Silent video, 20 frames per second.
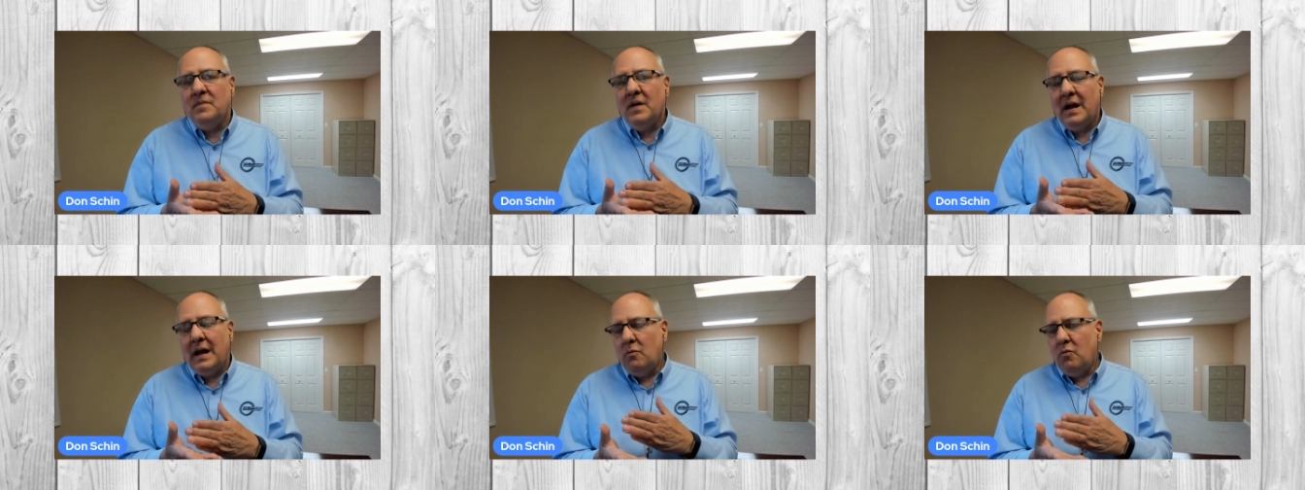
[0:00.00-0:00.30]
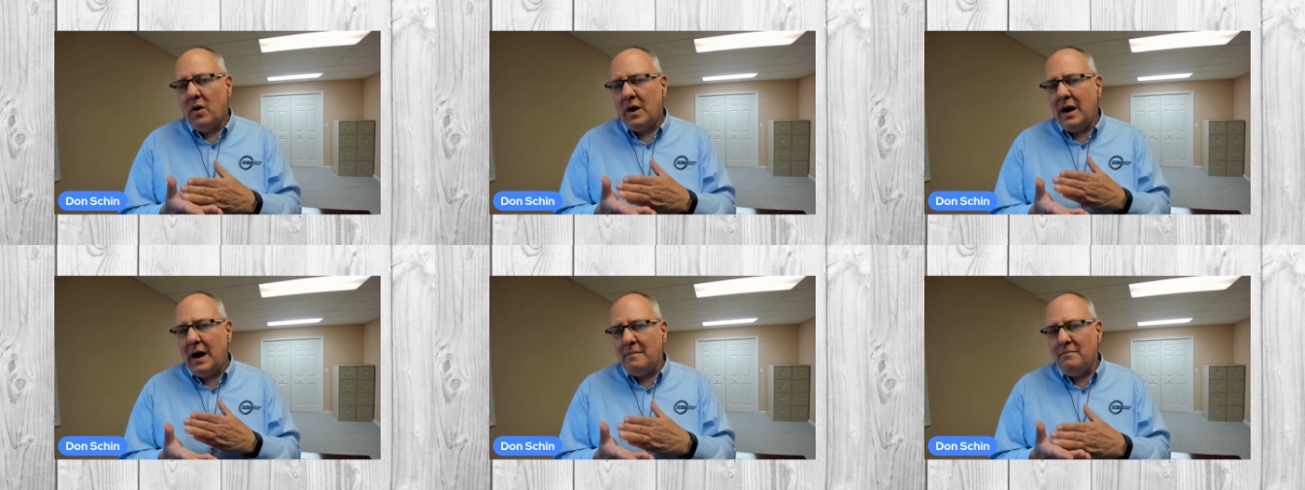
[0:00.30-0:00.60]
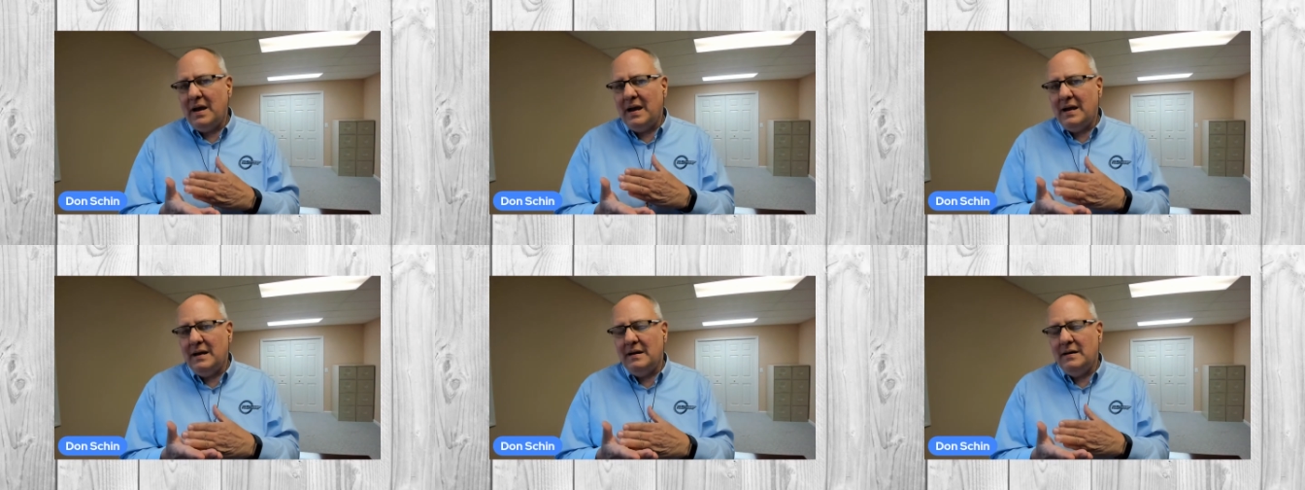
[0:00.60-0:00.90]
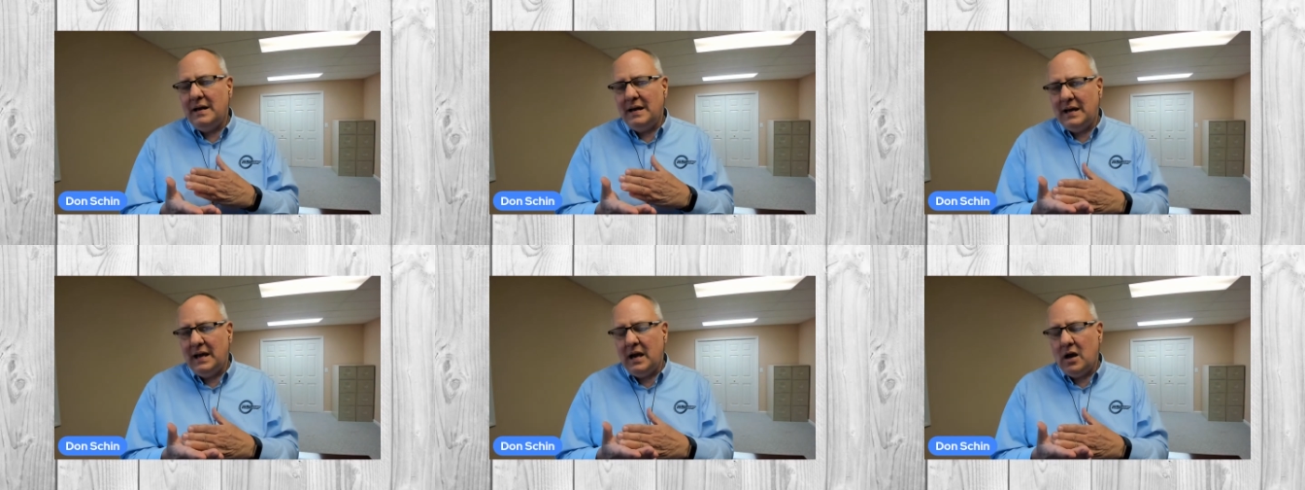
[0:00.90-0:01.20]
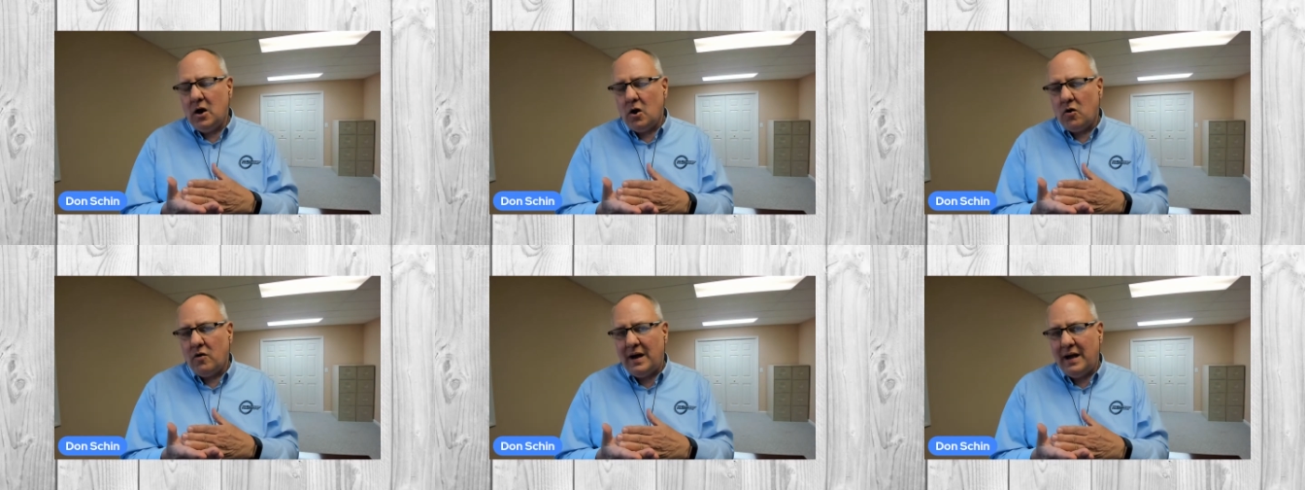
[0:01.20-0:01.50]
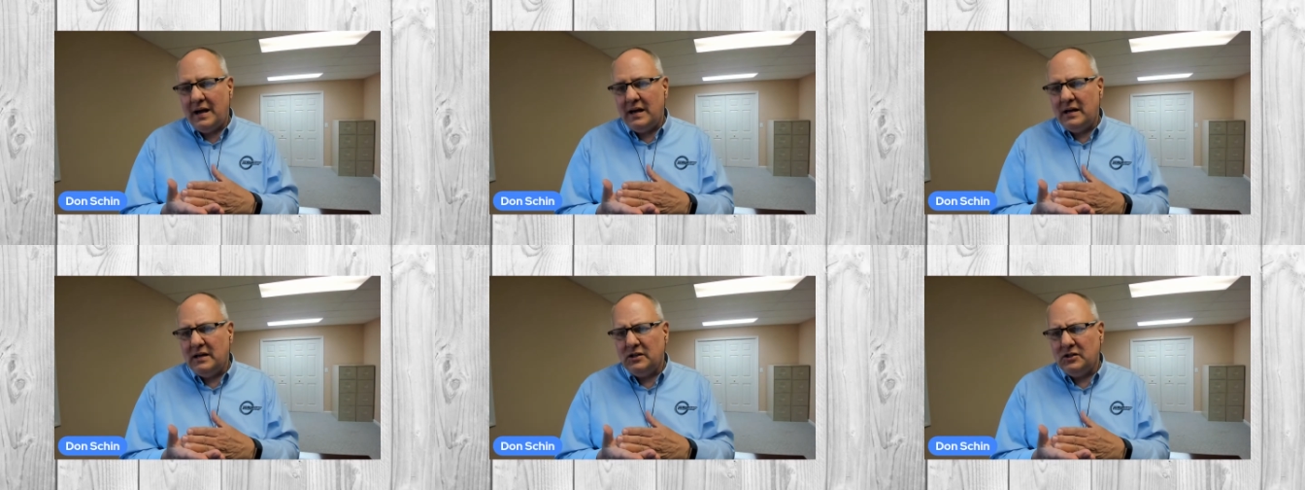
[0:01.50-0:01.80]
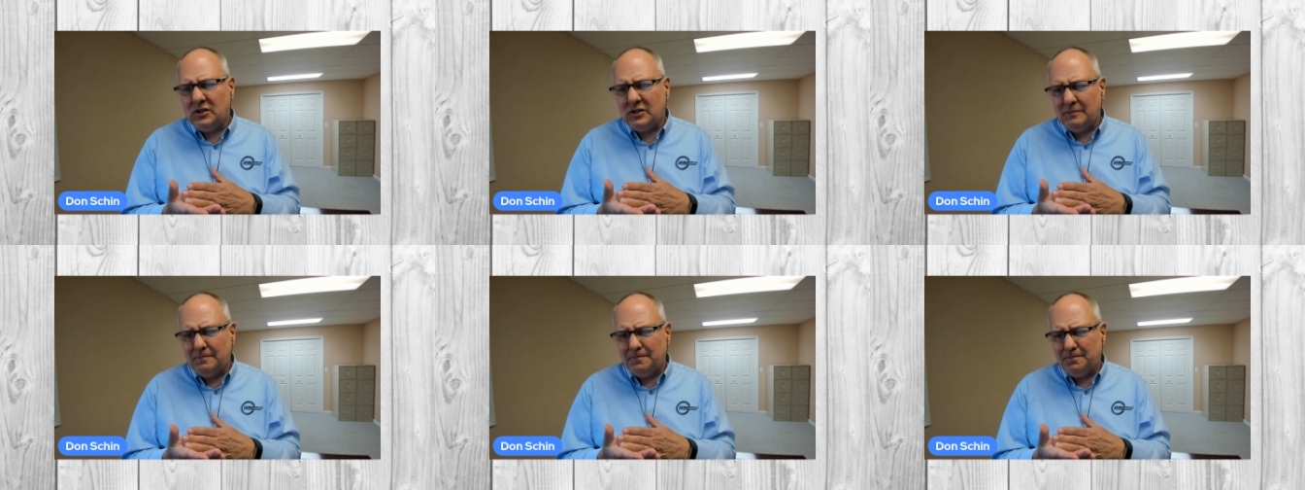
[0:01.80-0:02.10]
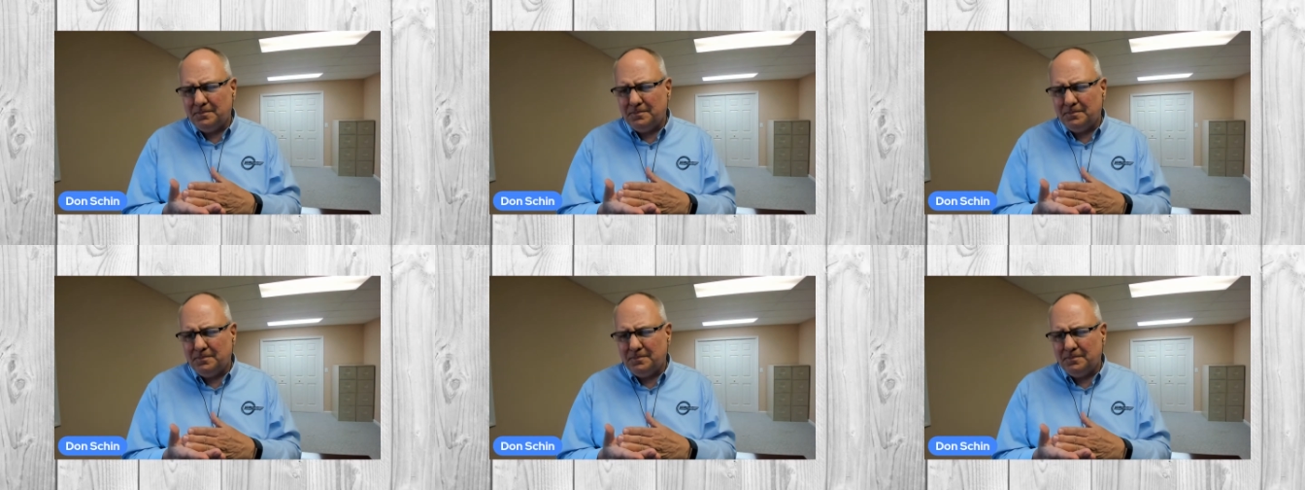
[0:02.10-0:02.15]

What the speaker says: And what I mean here is,